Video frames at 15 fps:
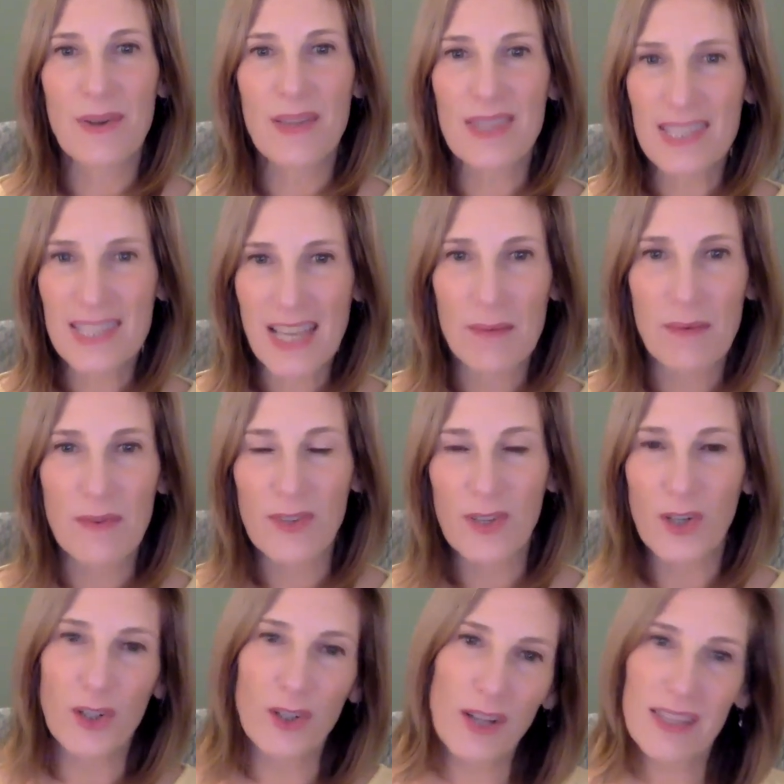at this time of
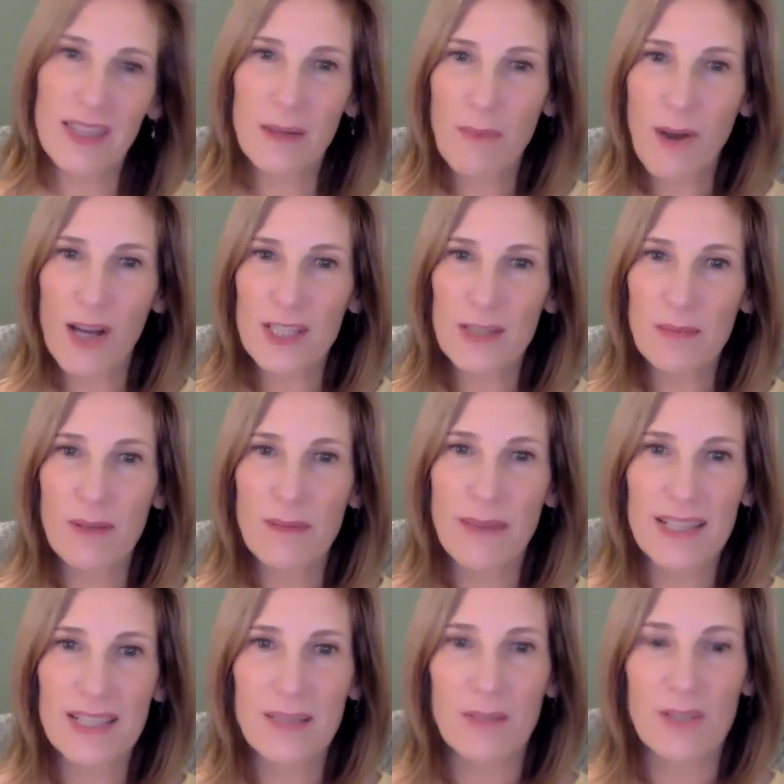year, and then possibly
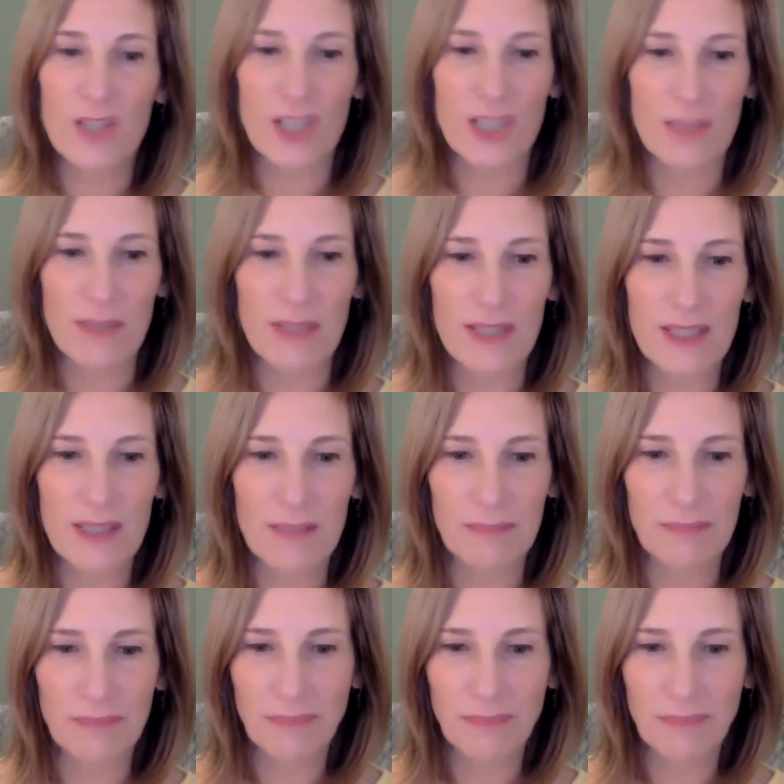make some adjustments.